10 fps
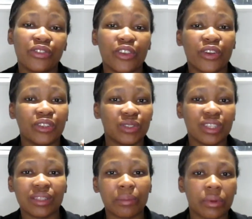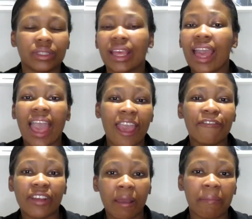for your continued support
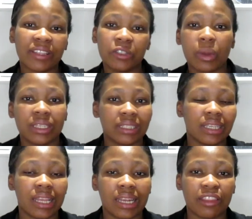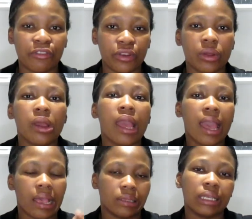and for coming back to watch yet again another video.
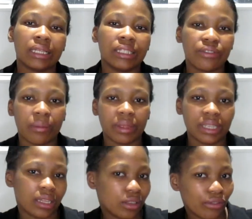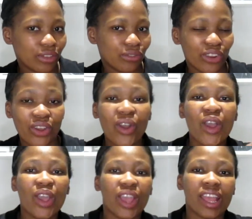As you can see from the title of this video,
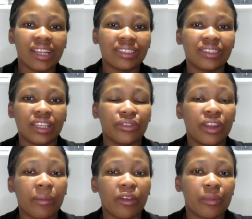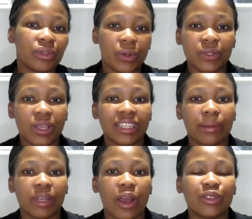in today's video, I'm going to be talking to you
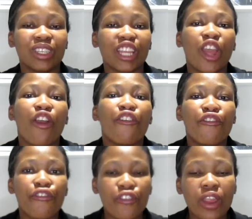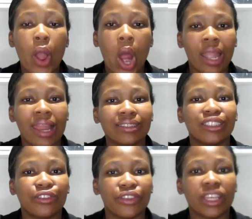guys about how to get free online
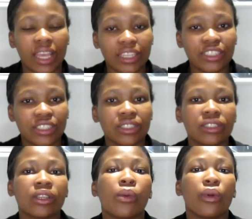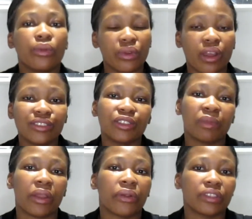certifications with regards to
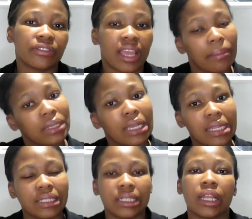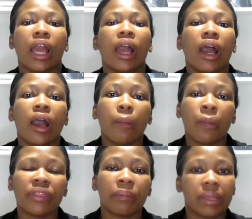Microsoft application.
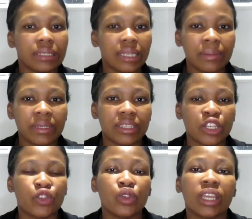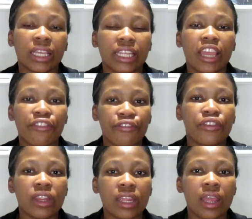What that basically means that you get a
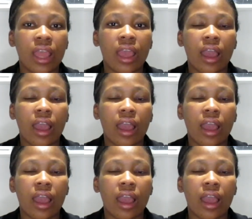free